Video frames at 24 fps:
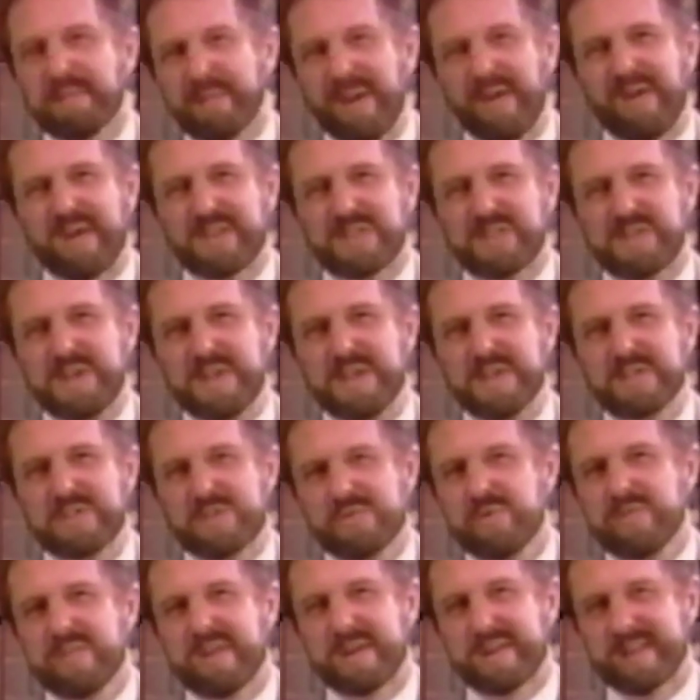The
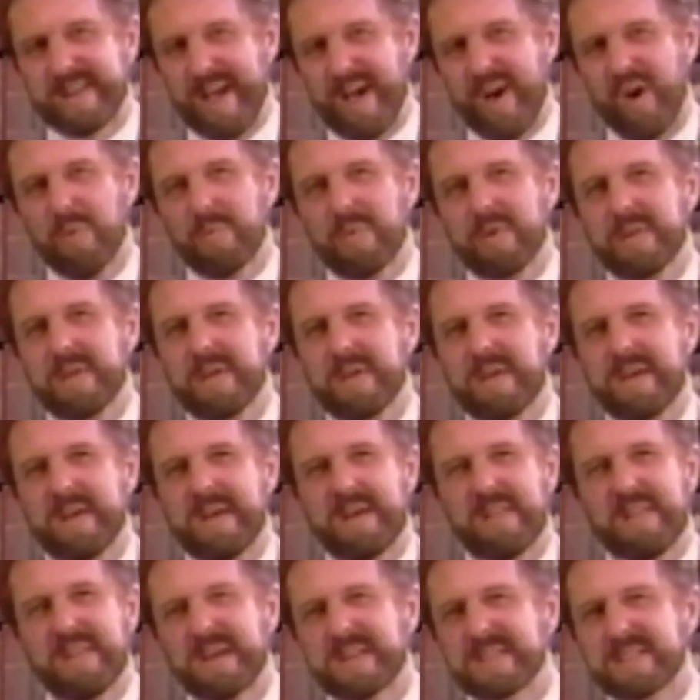Pharisees, through their Talmud,
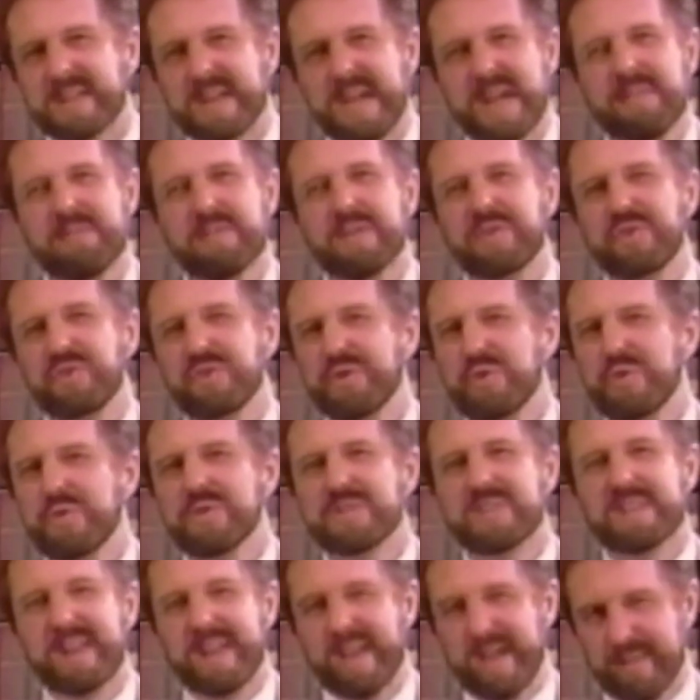thus gave the
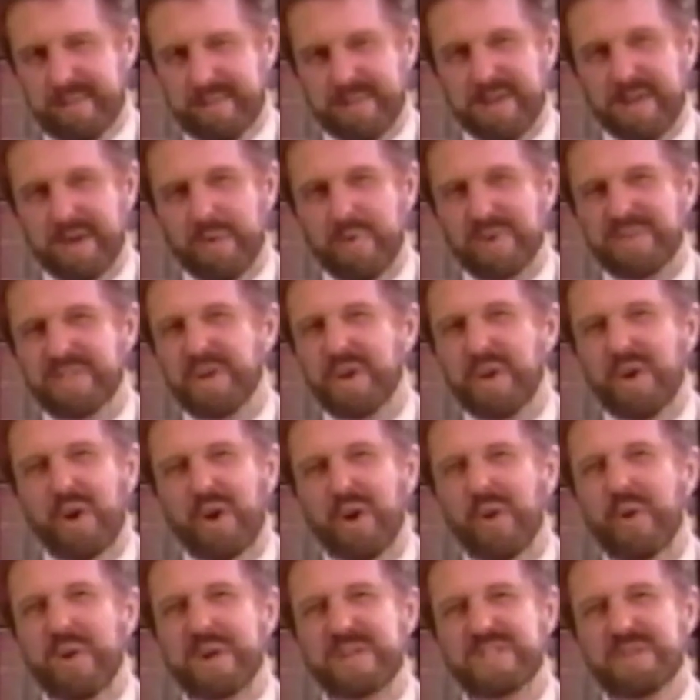Jews an ethic which
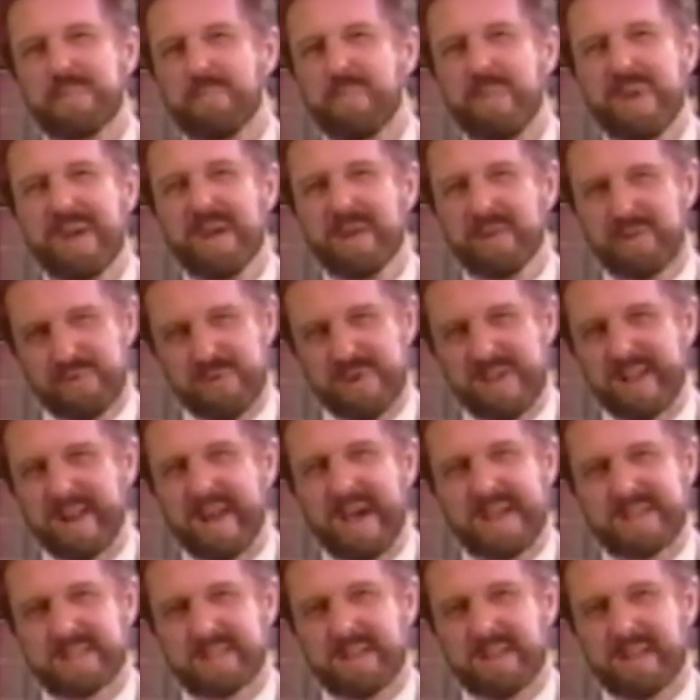encouraged bigotry
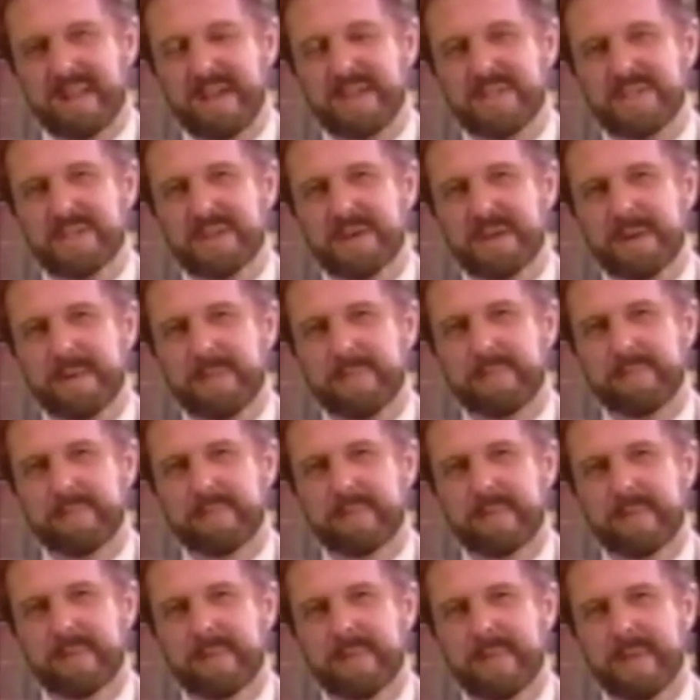and isolation.
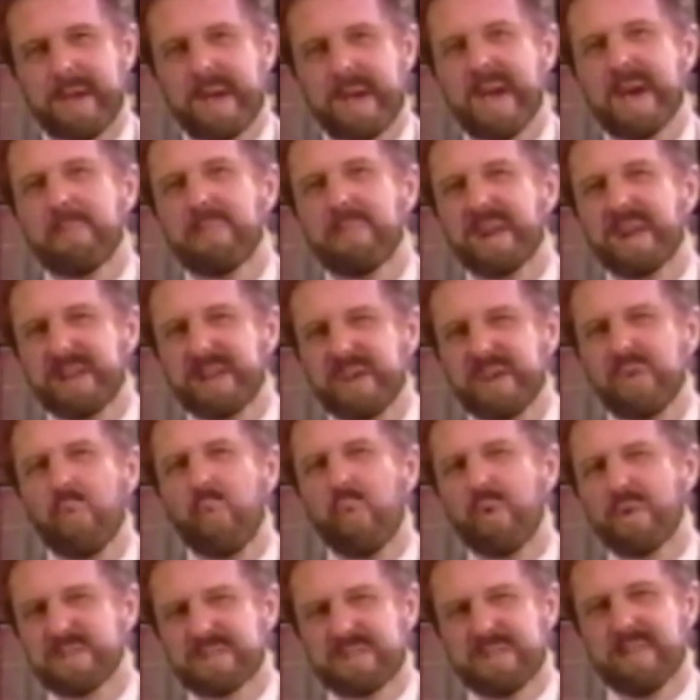But it
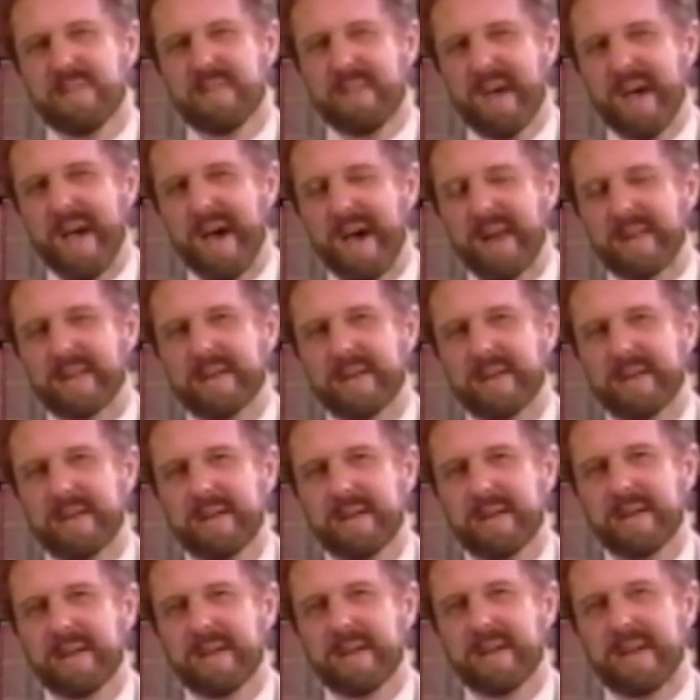did worse than that.
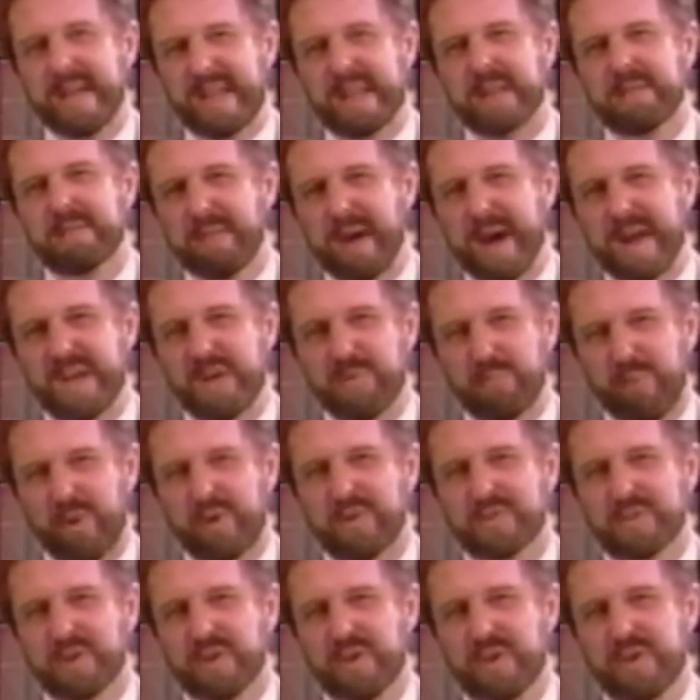It invited
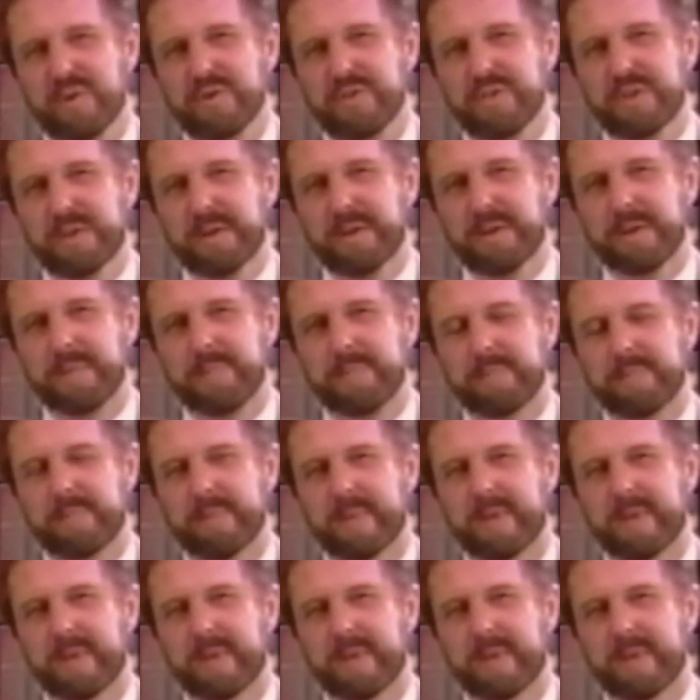persecution.